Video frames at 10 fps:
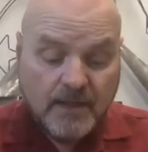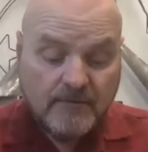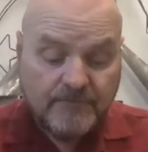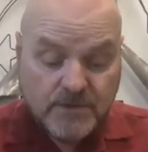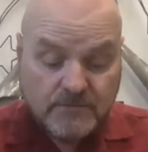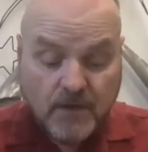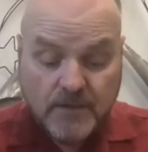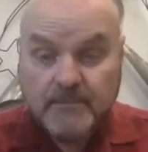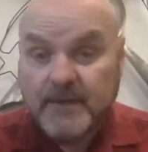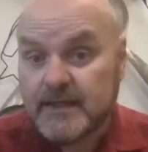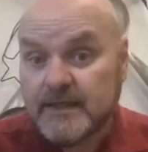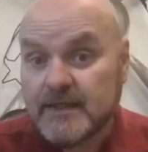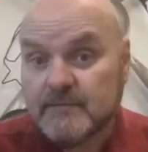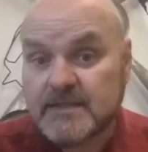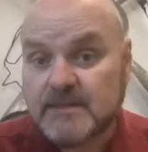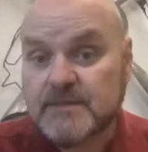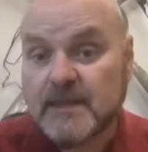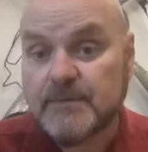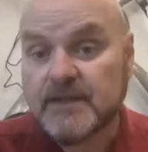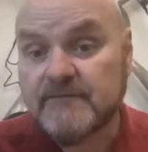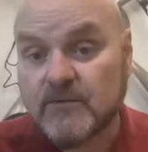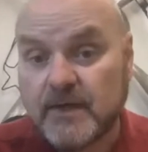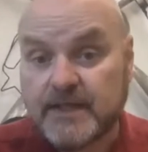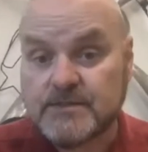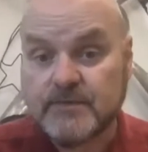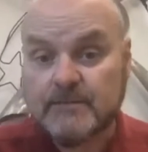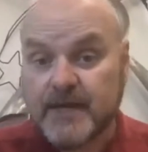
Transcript: First of all, they need to make some type of living wage, right?